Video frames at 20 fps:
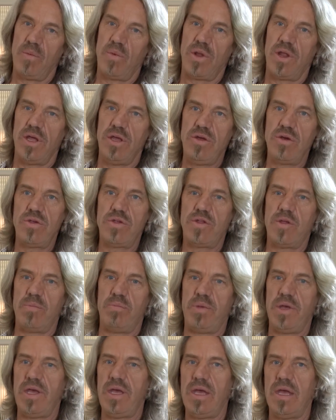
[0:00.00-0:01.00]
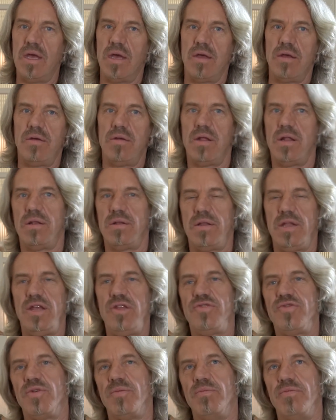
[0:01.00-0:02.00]
Well, it used to left. be, at
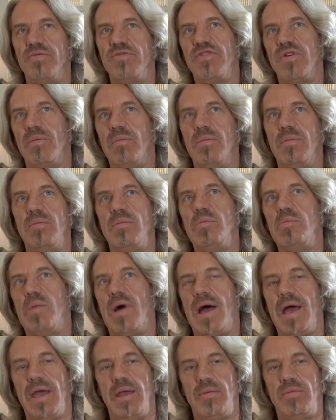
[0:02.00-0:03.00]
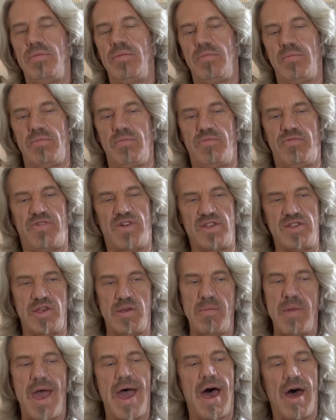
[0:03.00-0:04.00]
least from, from my fuzzy
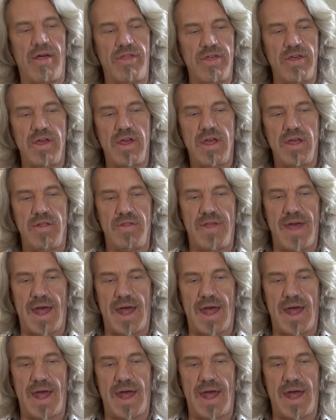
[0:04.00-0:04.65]
math, mm.